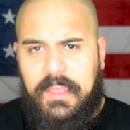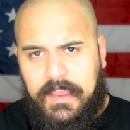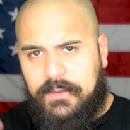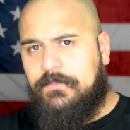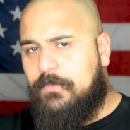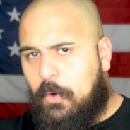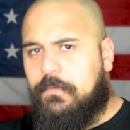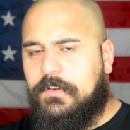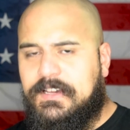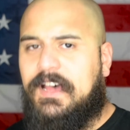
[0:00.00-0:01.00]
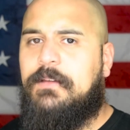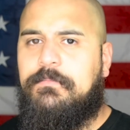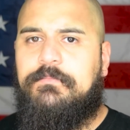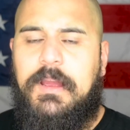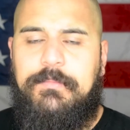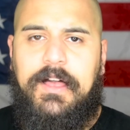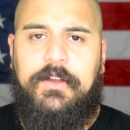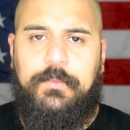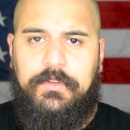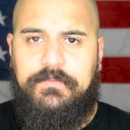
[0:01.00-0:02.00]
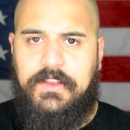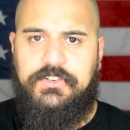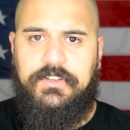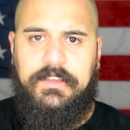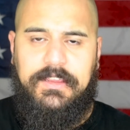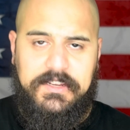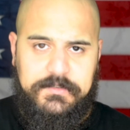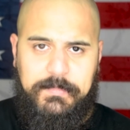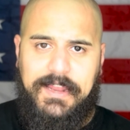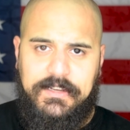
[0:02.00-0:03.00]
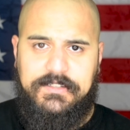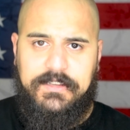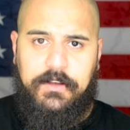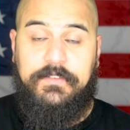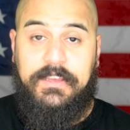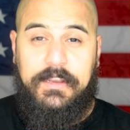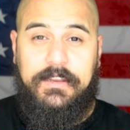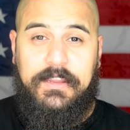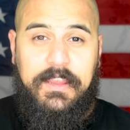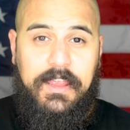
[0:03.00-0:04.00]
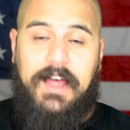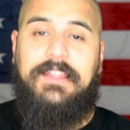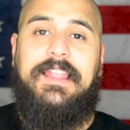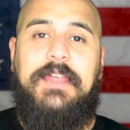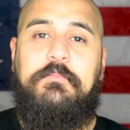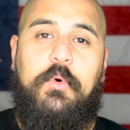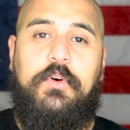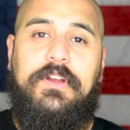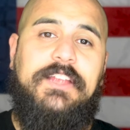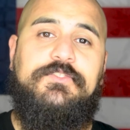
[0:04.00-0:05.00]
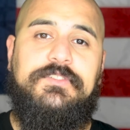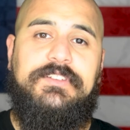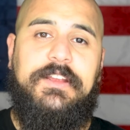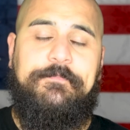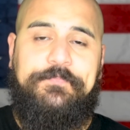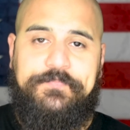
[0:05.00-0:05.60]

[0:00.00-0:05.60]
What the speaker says: And over time, my palate will eventually expand itself and get a lot more interesting.